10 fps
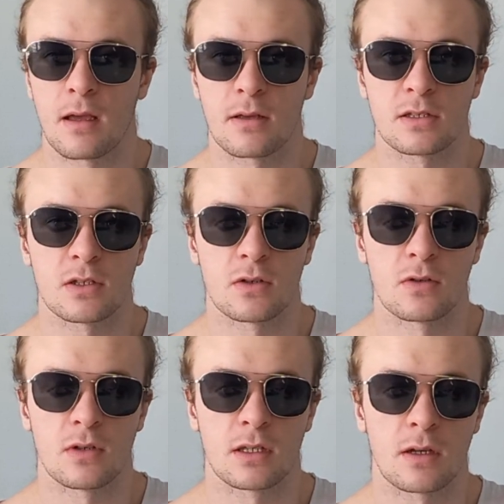So
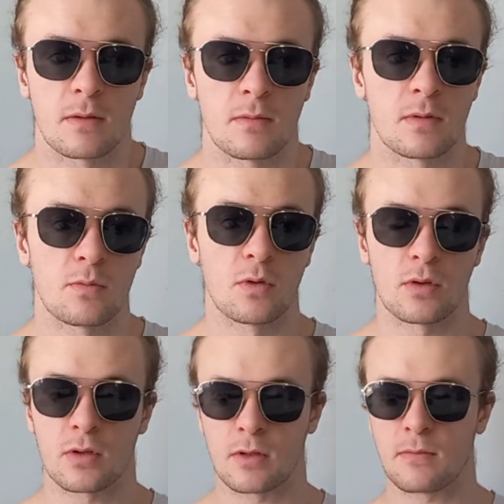it
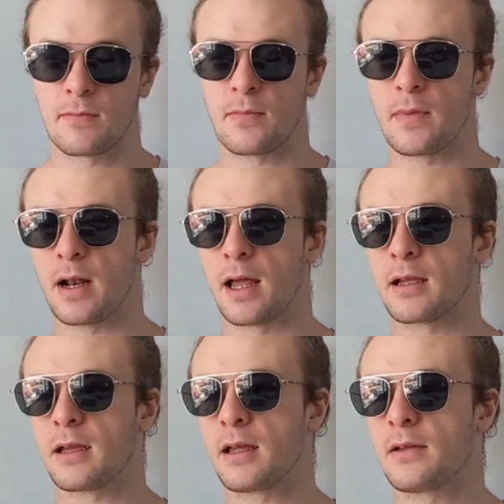will like
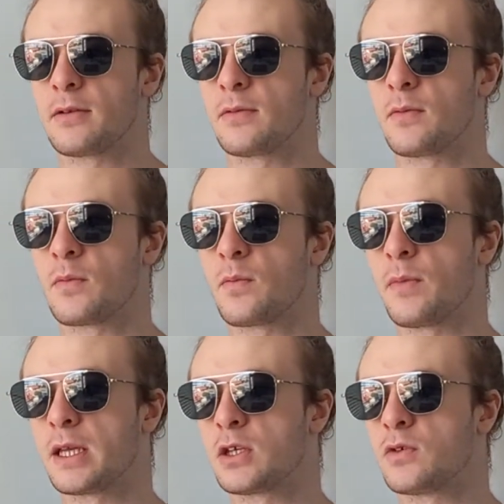
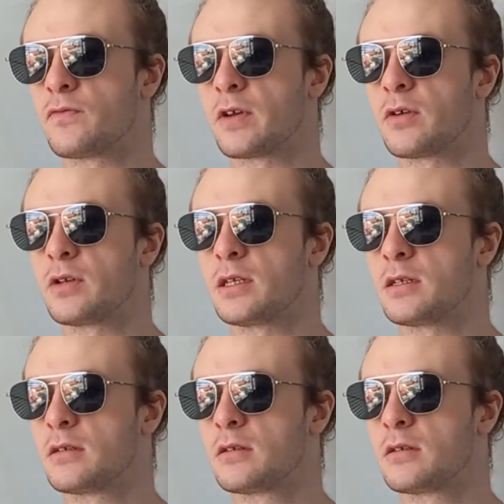make you very